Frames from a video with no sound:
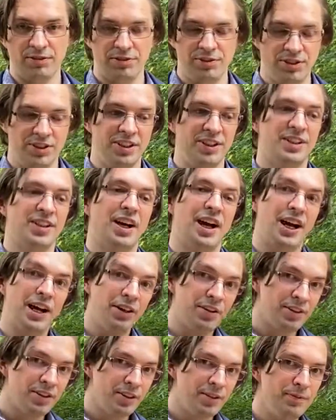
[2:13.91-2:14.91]
You need to hire
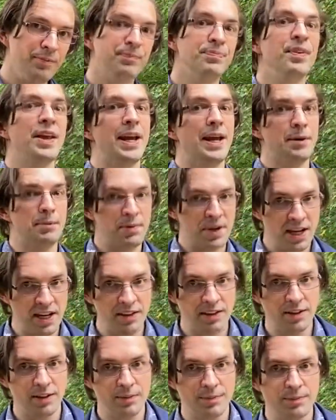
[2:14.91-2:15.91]
them and pay
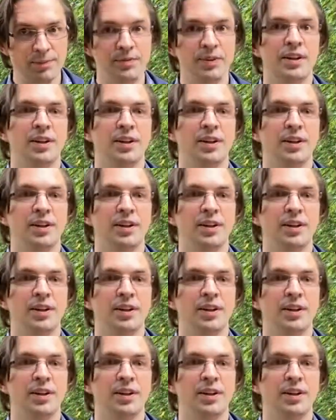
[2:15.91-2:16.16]
them,